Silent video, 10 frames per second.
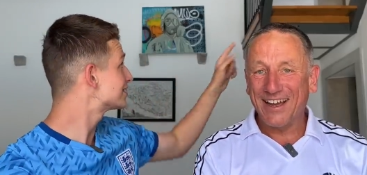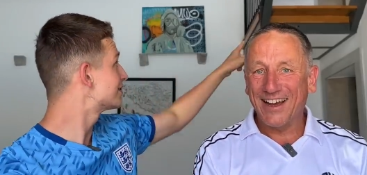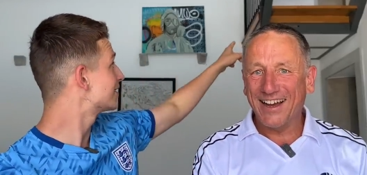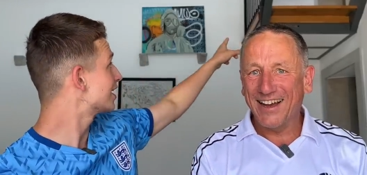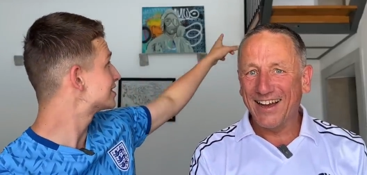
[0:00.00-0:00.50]

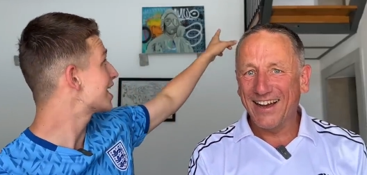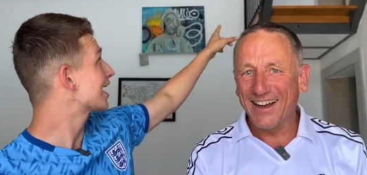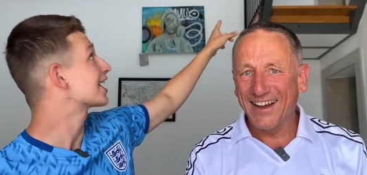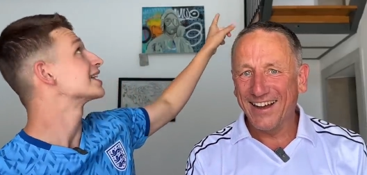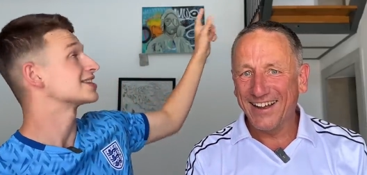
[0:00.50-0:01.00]
Speaker 1: a
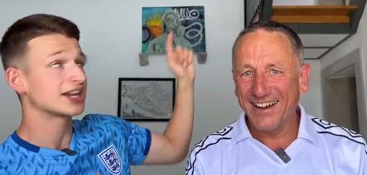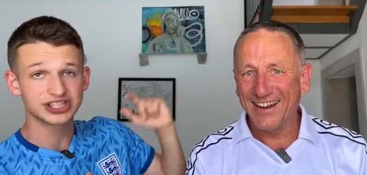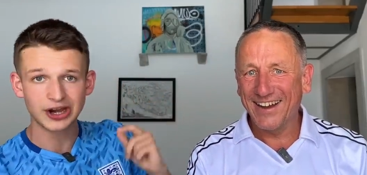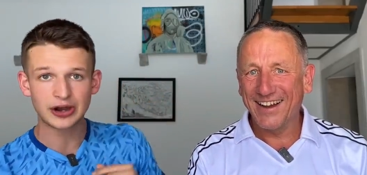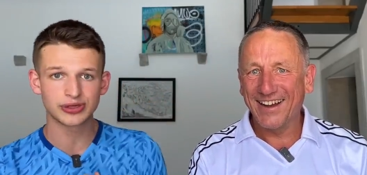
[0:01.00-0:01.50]
staircase, and I
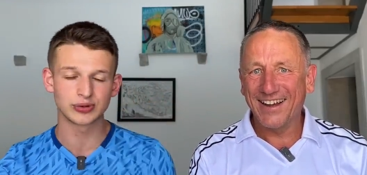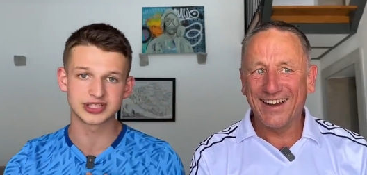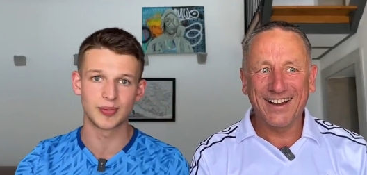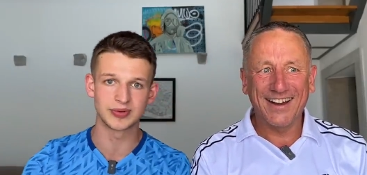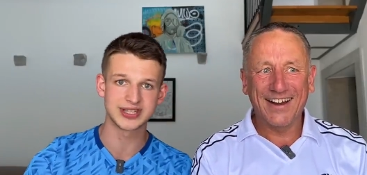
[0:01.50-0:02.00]
genuinely thought
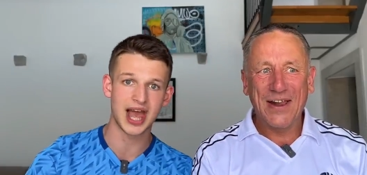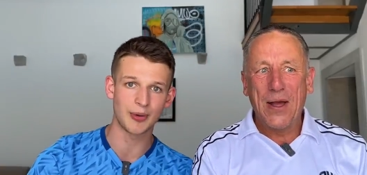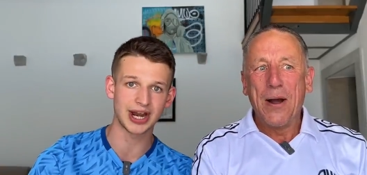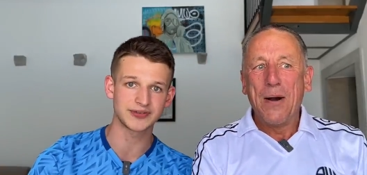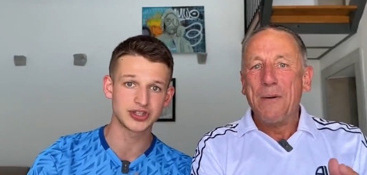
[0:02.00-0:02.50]
someone was there.
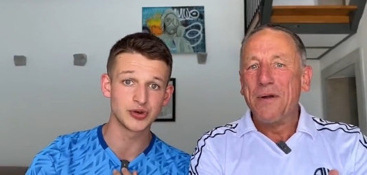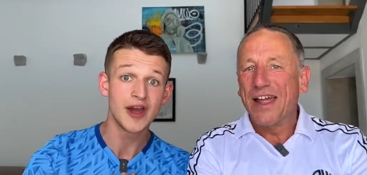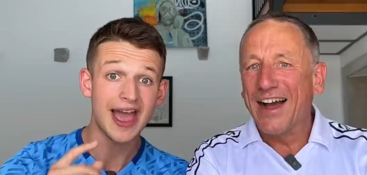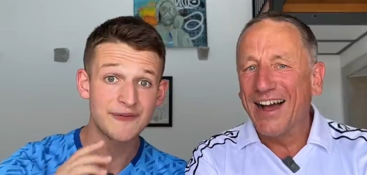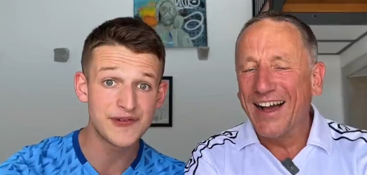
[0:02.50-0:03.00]
We're going to
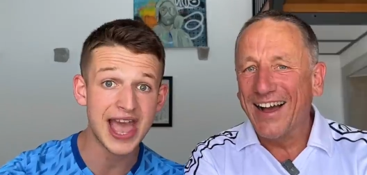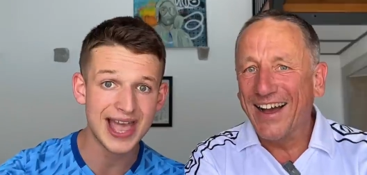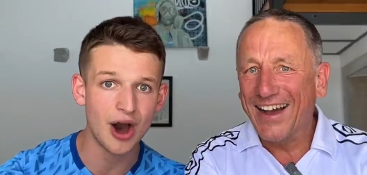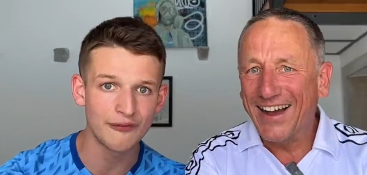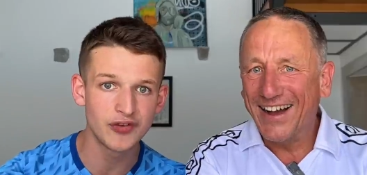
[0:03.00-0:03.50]
have to do
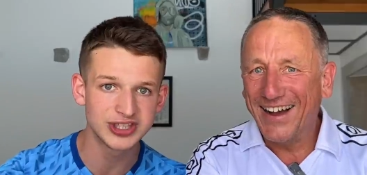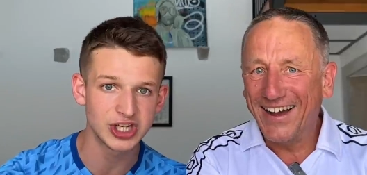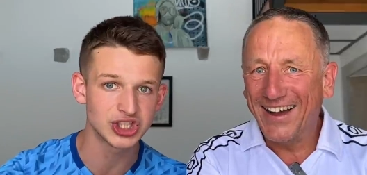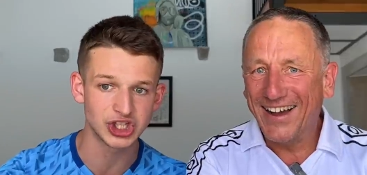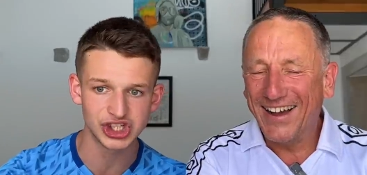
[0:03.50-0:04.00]
VAR
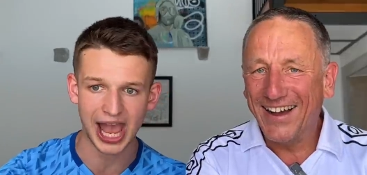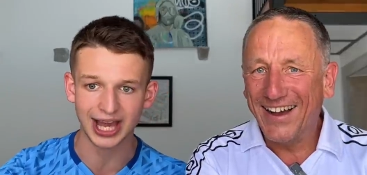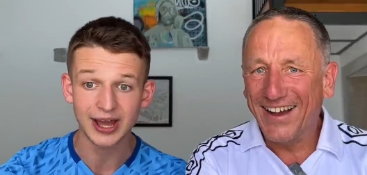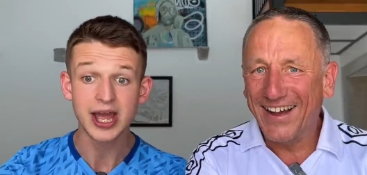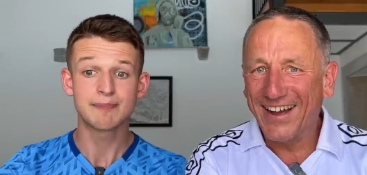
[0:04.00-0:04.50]
footage to
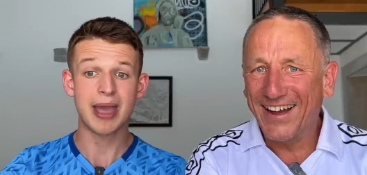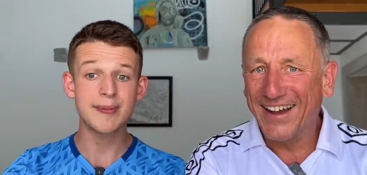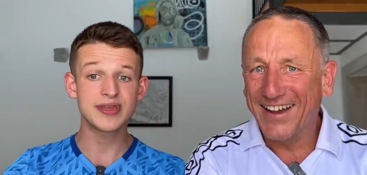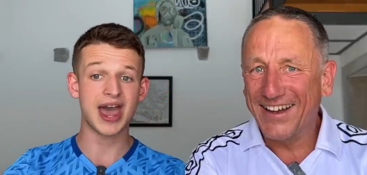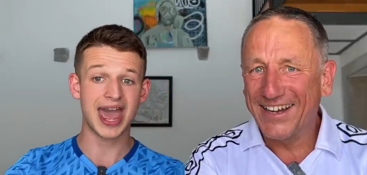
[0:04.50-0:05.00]
check.
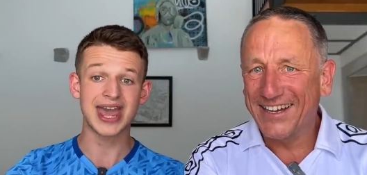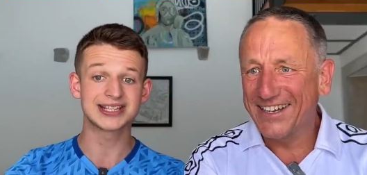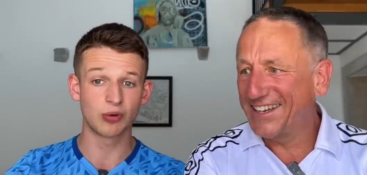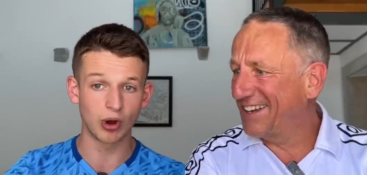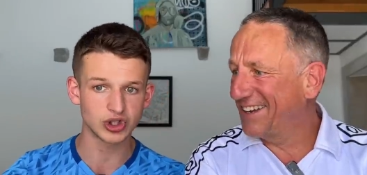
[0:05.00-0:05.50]
Maybe they're here
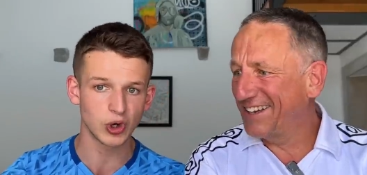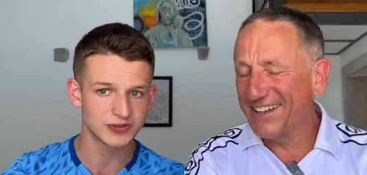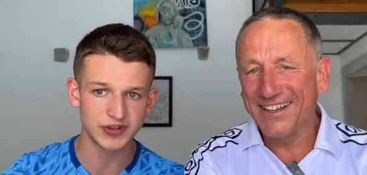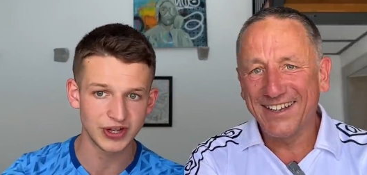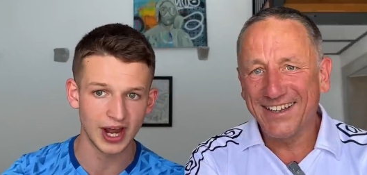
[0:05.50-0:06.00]
to watch
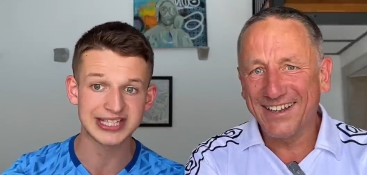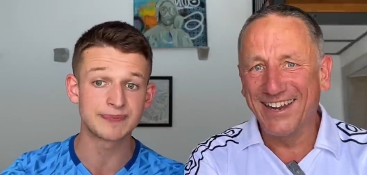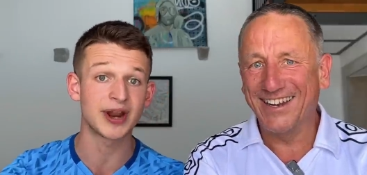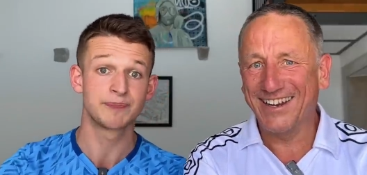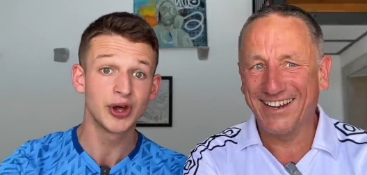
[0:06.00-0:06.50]
Oxford United,
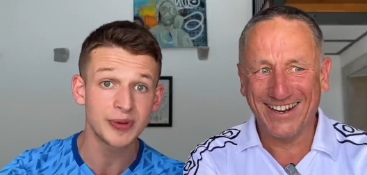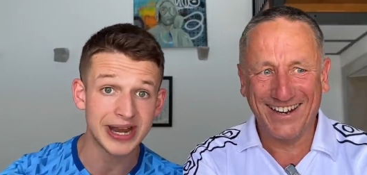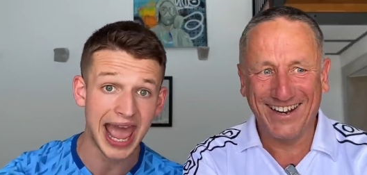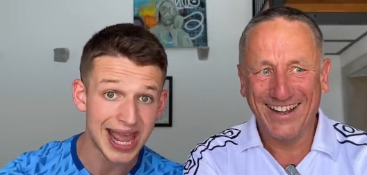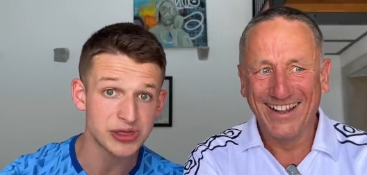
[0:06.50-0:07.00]
but I put them in
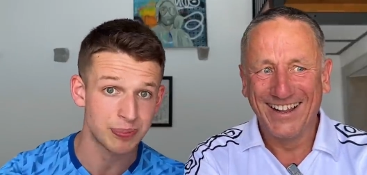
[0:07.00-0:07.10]
8th